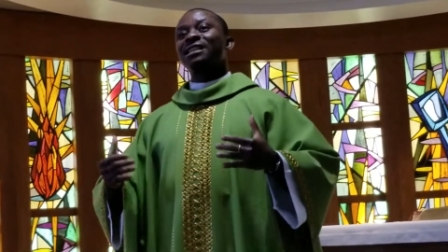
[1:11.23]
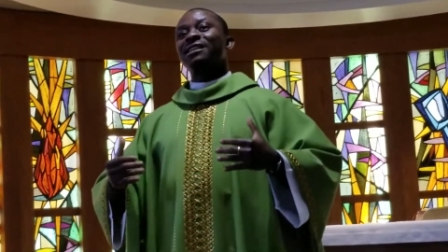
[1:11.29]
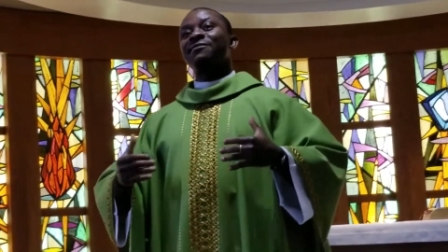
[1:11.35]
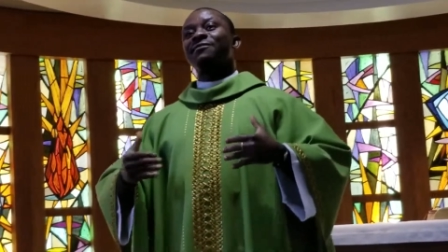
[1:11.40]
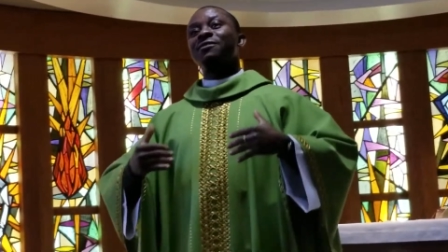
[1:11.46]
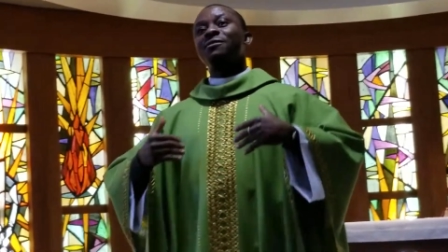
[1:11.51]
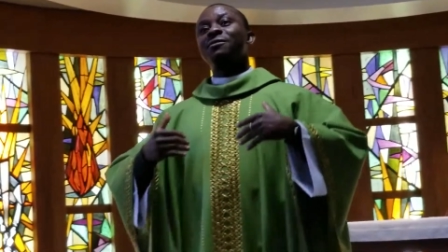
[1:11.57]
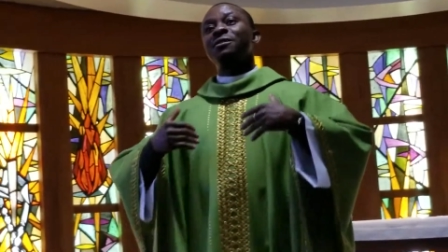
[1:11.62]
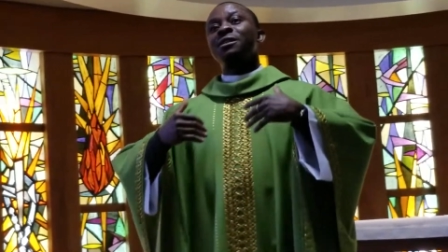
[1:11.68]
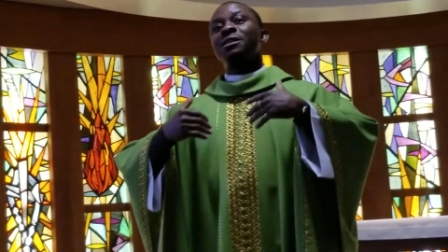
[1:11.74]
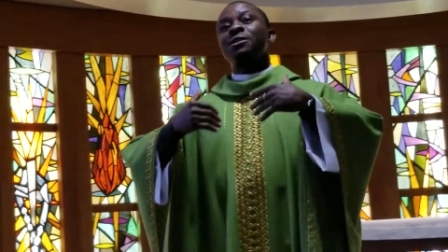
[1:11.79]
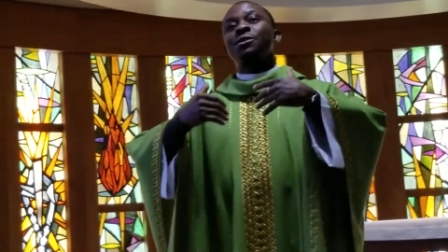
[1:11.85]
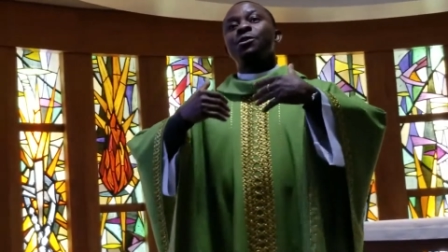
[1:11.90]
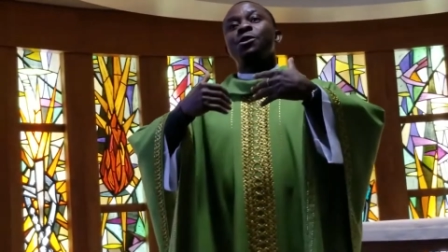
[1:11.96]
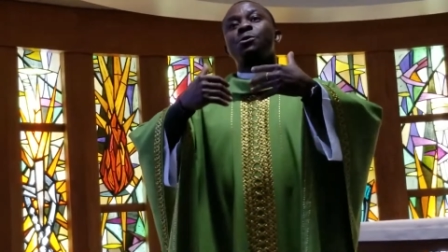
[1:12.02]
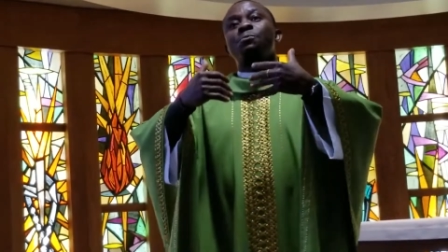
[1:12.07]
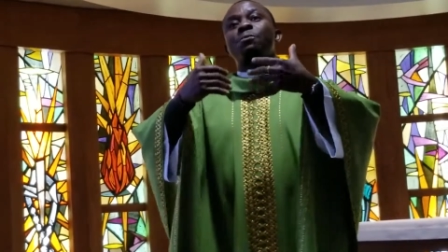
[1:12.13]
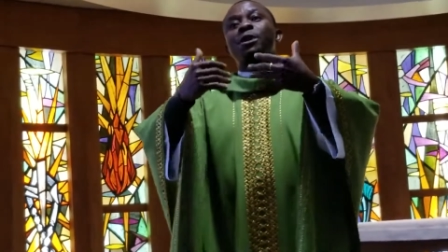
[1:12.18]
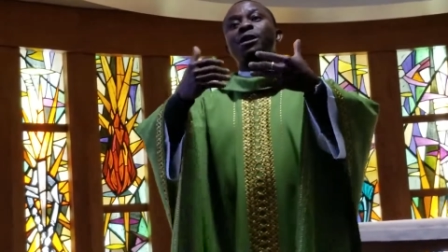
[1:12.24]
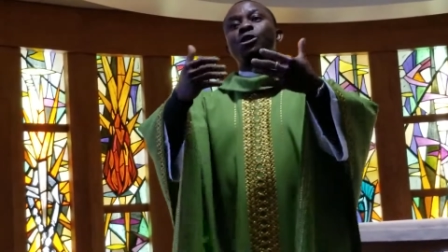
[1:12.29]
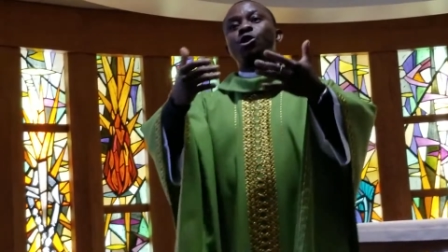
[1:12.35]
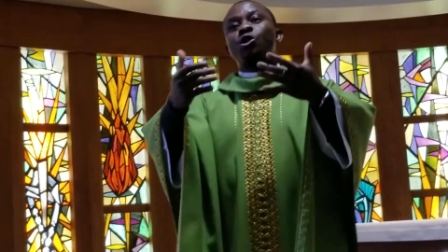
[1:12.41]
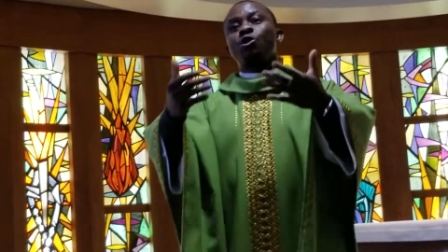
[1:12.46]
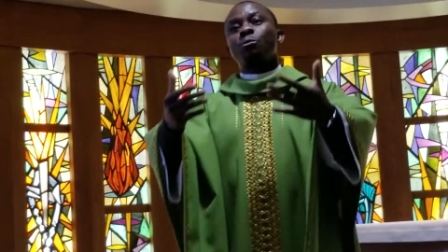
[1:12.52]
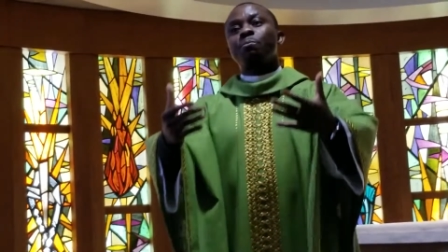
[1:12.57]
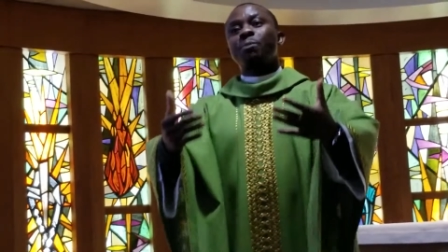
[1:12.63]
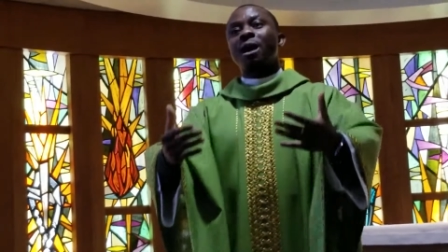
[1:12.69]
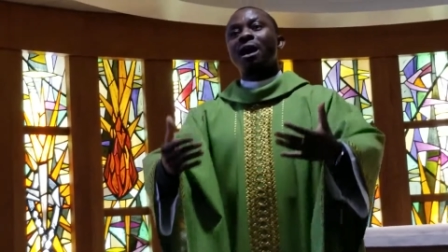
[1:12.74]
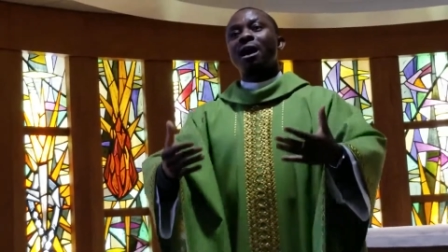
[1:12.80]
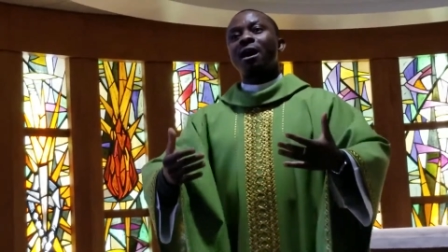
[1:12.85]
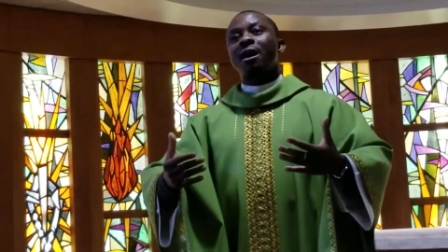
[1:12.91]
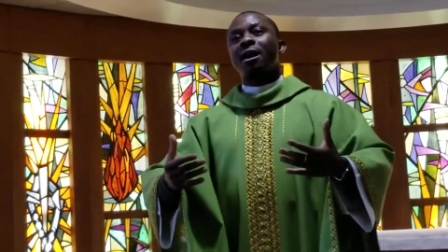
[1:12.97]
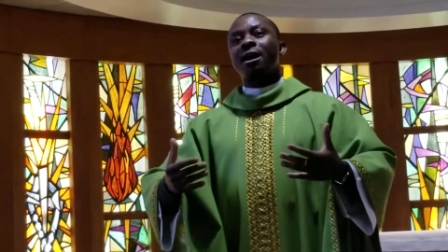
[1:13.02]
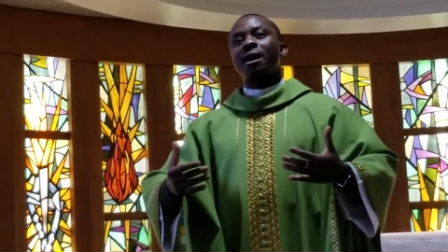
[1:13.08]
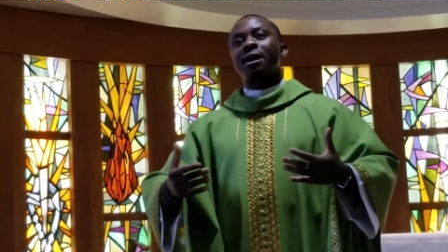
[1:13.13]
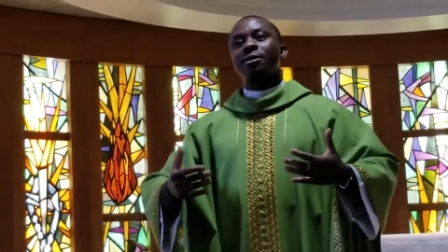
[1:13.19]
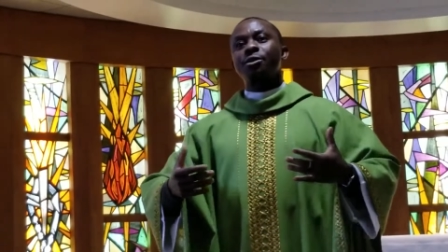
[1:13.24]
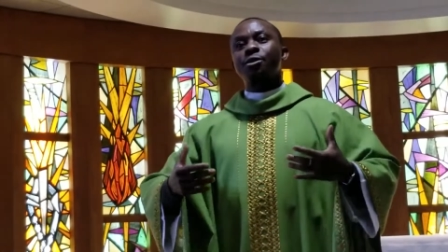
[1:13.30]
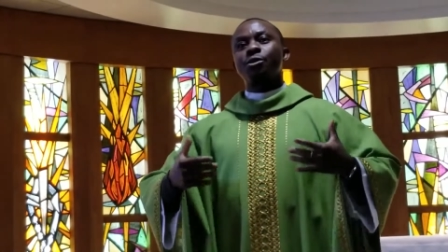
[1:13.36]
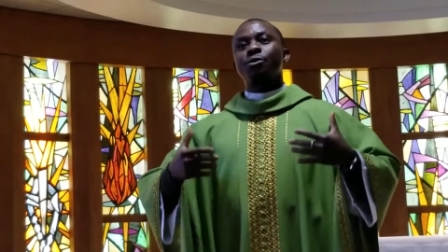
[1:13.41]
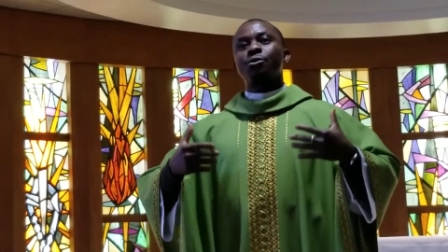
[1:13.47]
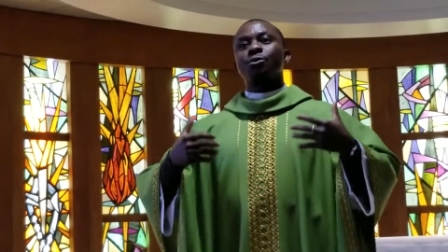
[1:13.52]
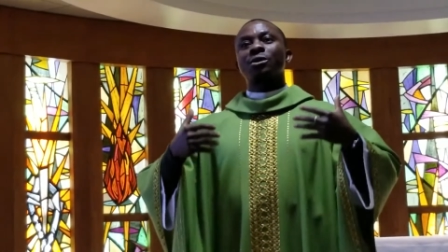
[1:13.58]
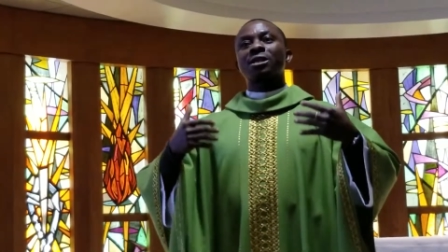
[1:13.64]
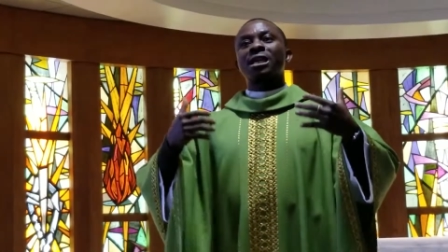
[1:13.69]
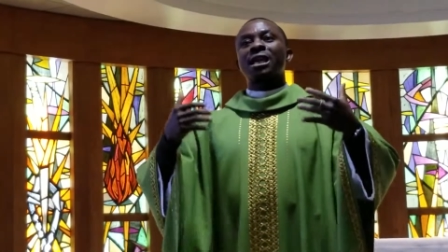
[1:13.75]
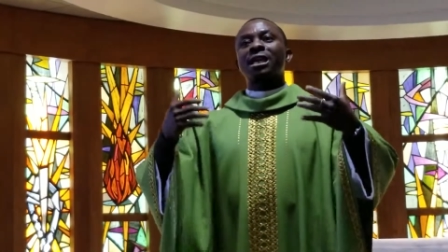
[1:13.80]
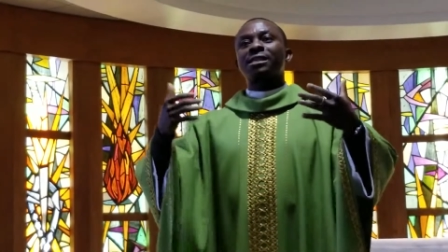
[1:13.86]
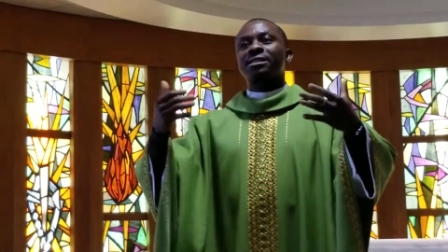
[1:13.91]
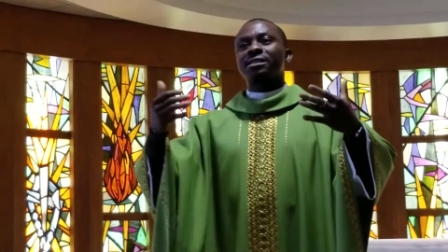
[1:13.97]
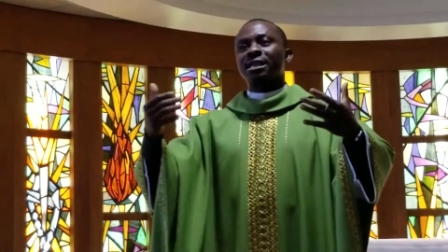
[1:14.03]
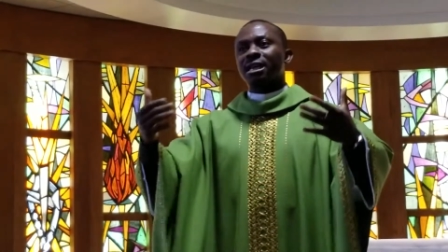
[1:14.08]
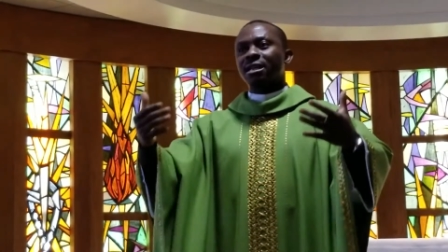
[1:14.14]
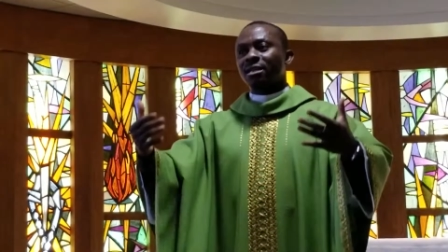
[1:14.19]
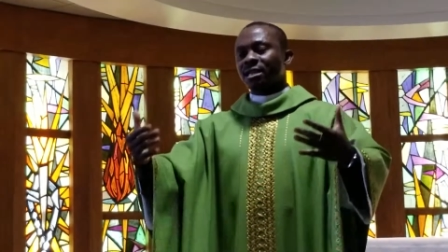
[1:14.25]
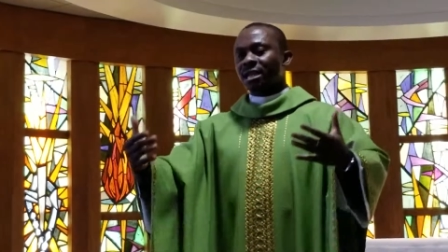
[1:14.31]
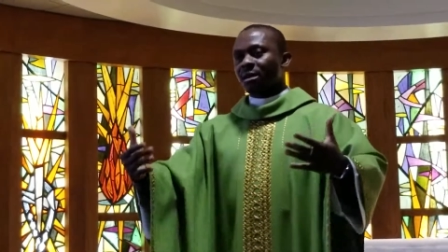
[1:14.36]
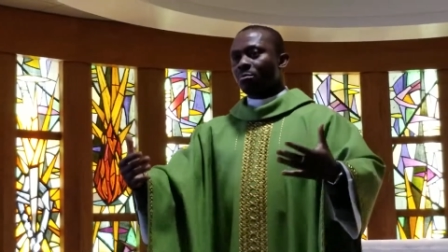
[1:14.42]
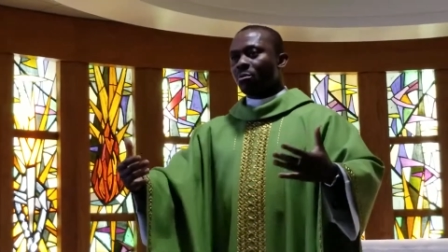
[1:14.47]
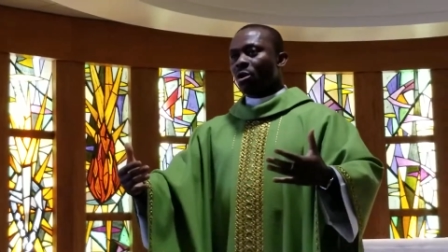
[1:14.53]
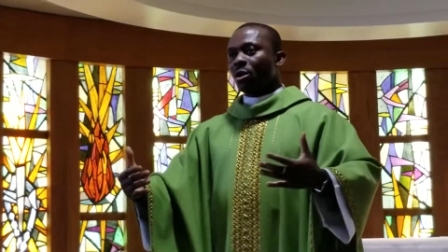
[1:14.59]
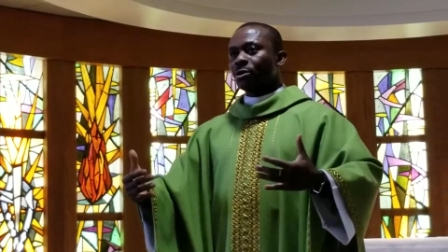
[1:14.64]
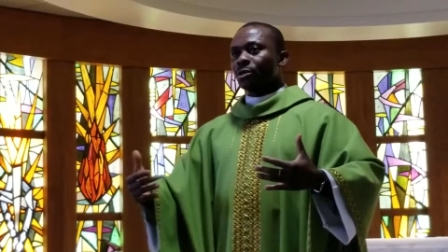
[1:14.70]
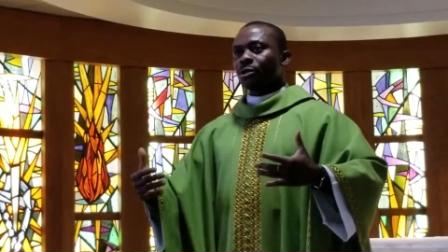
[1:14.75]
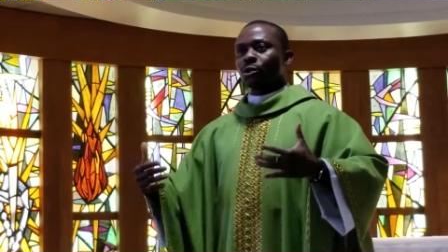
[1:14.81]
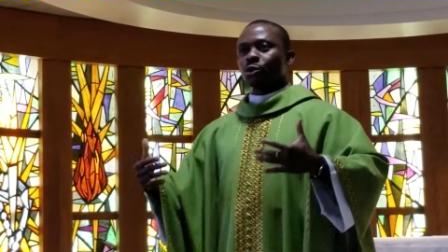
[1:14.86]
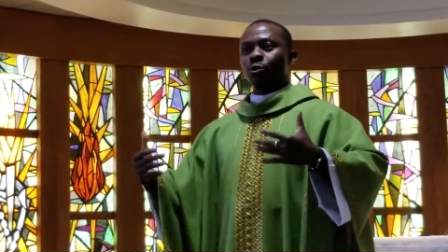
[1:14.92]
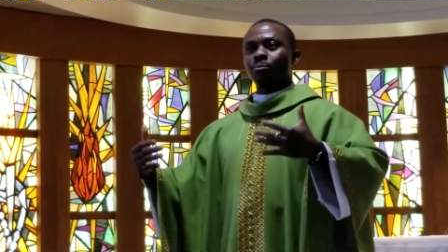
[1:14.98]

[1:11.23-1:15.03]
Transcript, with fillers: given special powers to cast out demons,